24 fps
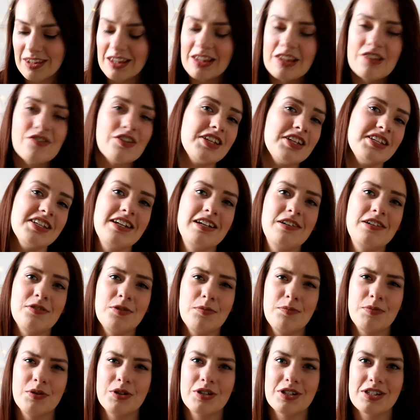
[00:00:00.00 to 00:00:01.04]
The reason I love the
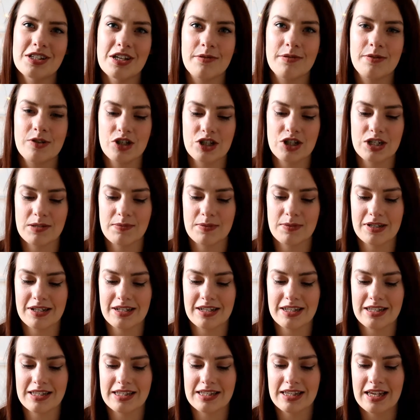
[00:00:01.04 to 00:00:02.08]
book so much is
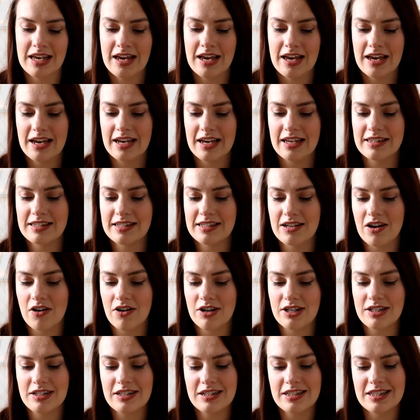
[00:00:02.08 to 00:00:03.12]
because it's
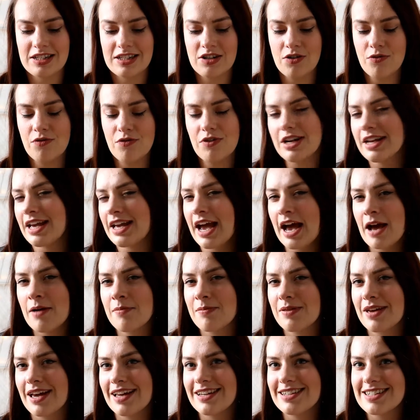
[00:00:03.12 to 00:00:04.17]
kind it's not really a
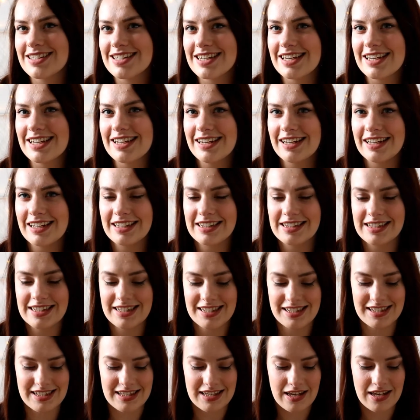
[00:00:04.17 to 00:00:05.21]
happy ending.
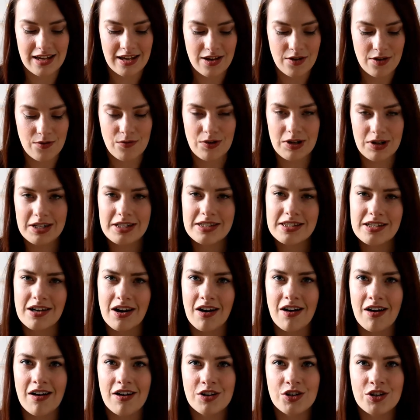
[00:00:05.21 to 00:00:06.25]
It's really
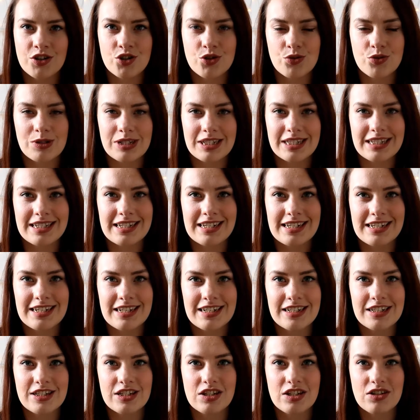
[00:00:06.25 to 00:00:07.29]
dark and twisted and
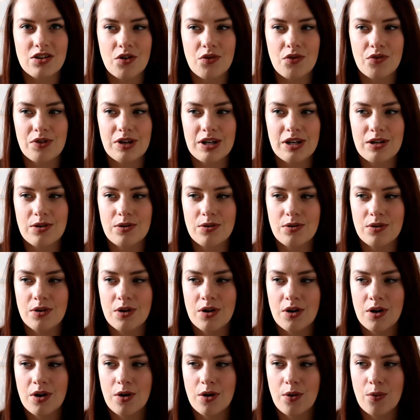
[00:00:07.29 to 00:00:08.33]
it's got a really
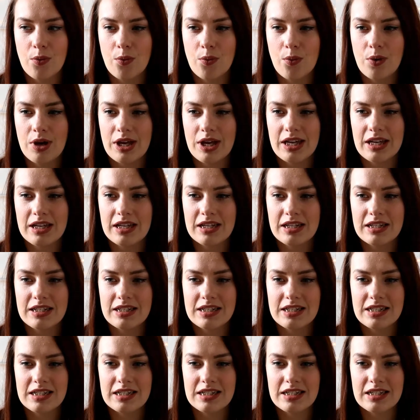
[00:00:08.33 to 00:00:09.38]
weird